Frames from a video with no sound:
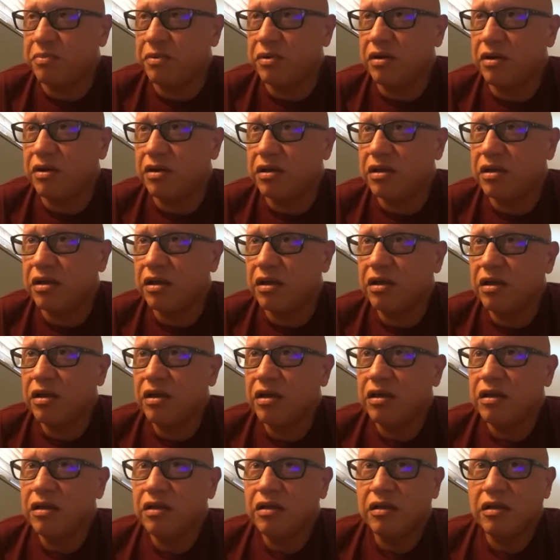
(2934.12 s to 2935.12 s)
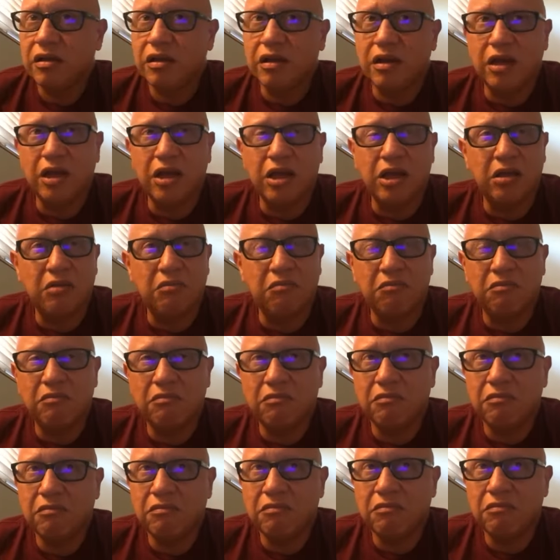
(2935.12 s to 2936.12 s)
book, um,
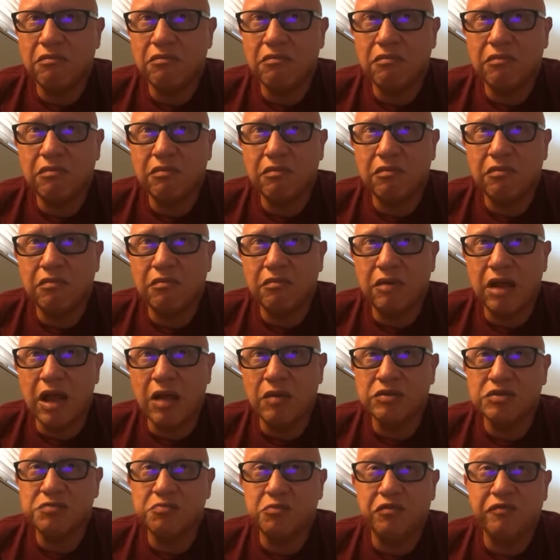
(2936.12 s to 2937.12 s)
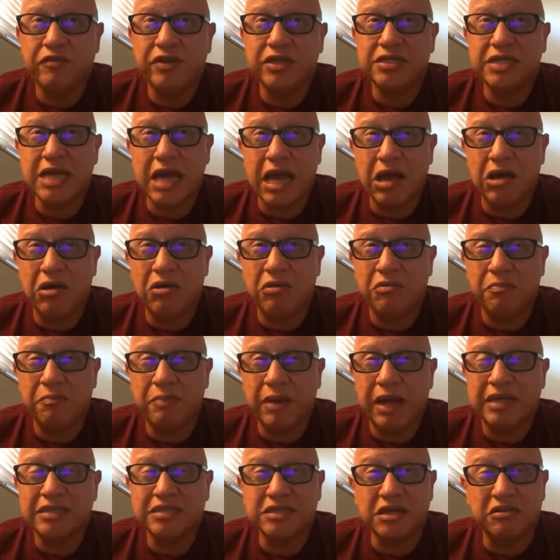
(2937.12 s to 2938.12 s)
I was moving down
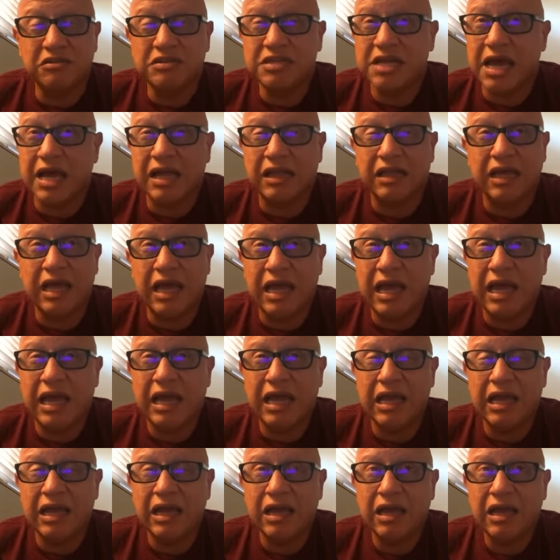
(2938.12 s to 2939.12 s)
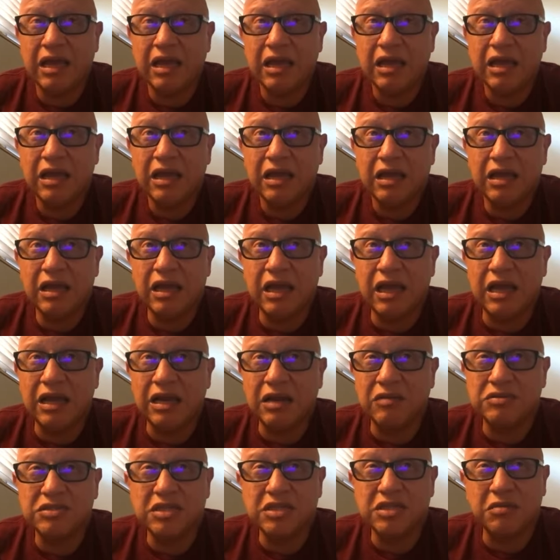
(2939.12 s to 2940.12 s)
back down to LA and
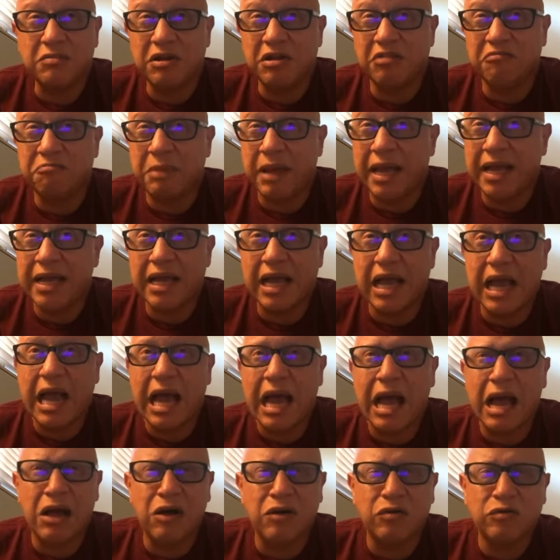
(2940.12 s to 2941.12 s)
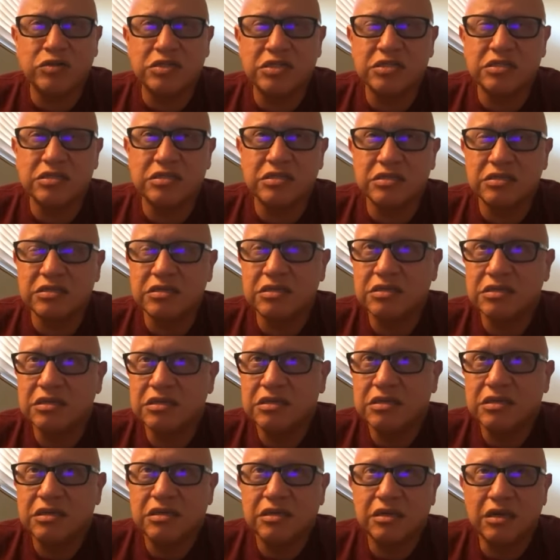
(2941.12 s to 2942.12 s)
I was in the middle of buying a house
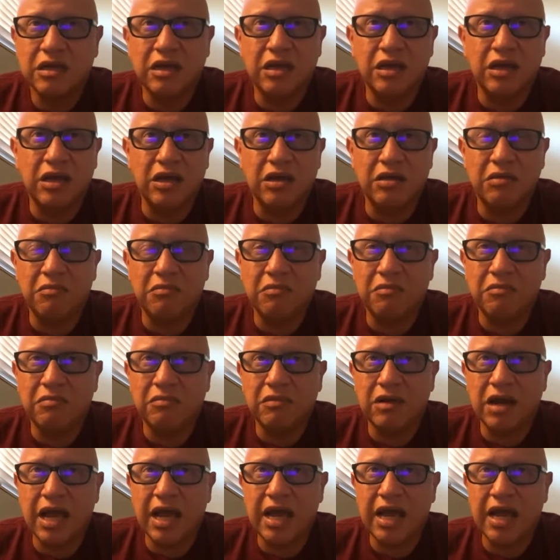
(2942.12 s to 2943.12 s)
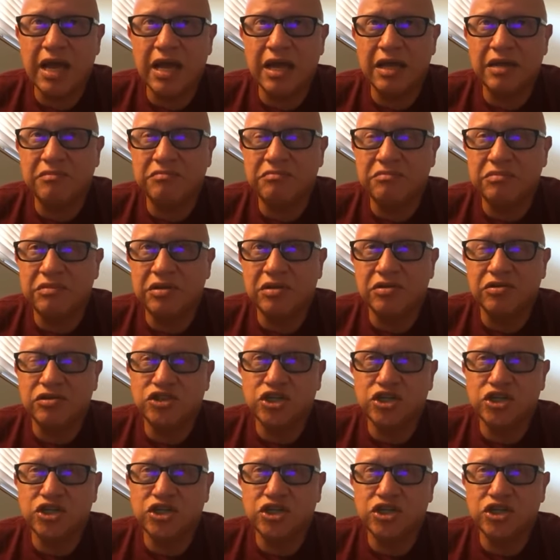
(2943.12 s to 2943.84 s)
um, I had, you know,